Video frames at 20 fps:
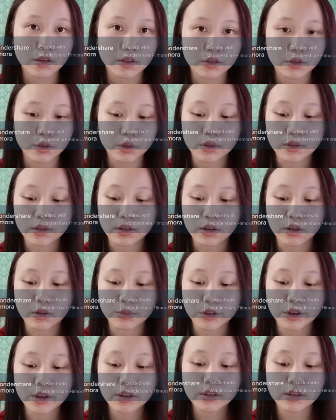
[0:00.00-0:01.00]
So the
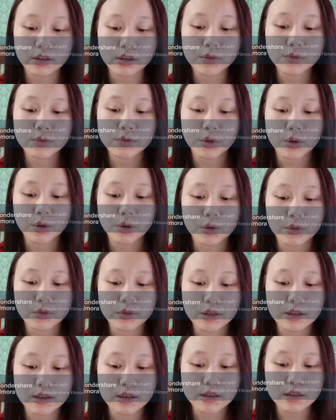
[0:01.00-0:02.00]
objectives
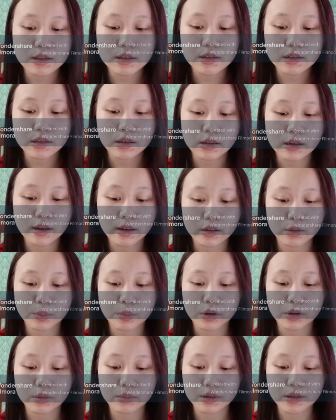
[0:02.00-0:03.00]
of these
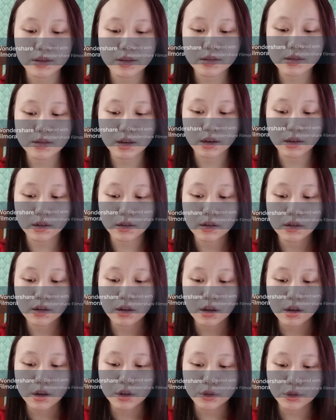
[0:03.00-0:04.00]
experiments are
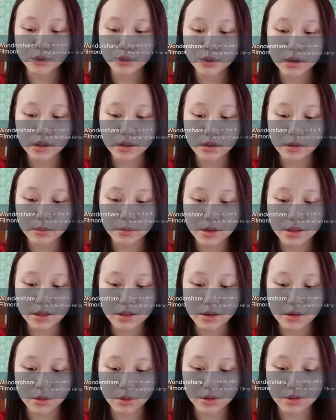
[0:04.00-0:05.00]
to determine
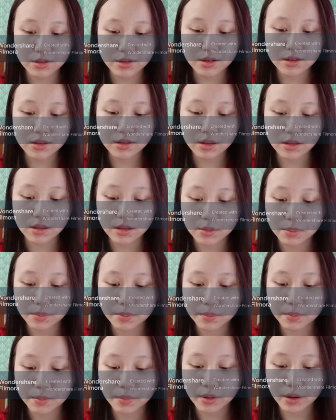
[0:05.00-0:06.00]
the losses in the
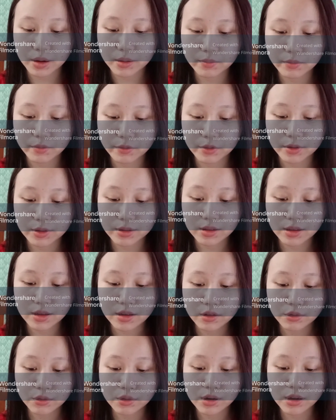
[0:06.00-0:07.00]
pipe
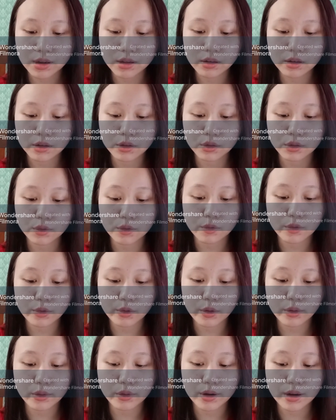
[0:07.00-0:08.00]
fittings related to
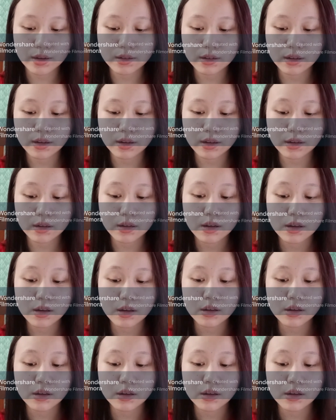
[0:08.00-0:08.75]
flow rate and